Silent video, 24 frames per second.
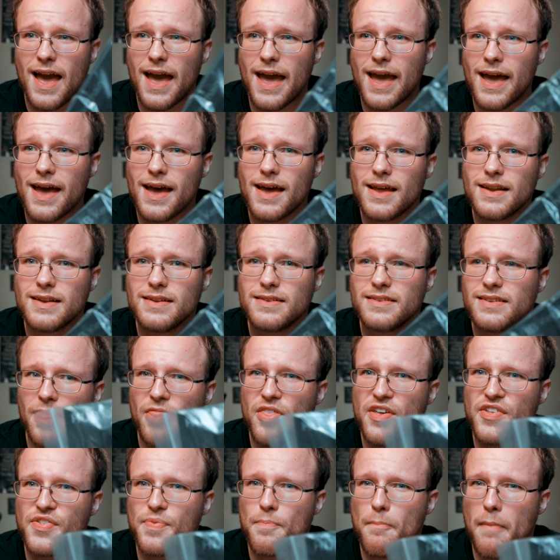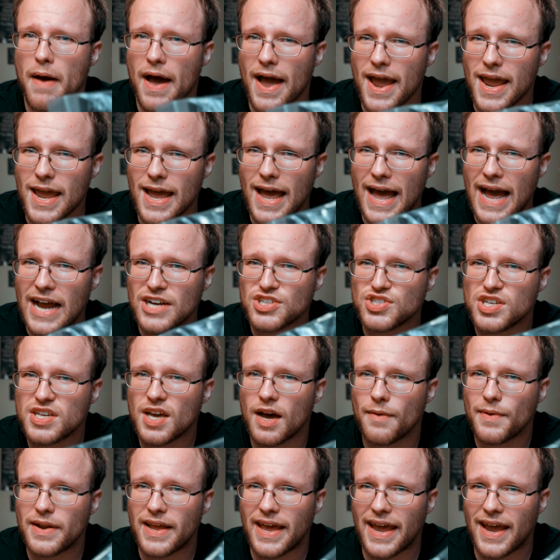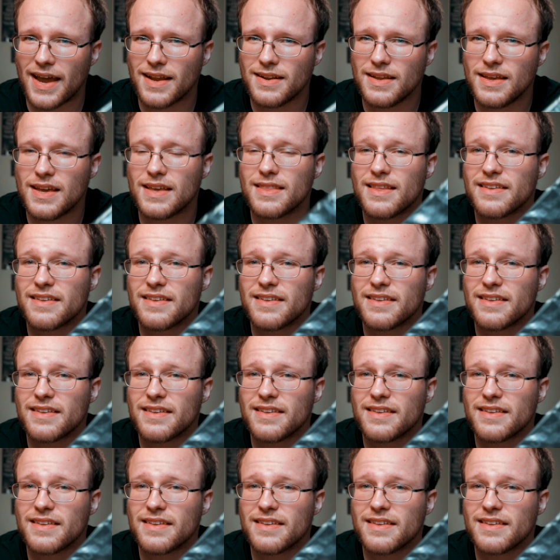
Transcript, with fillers: And this might actually come in handy,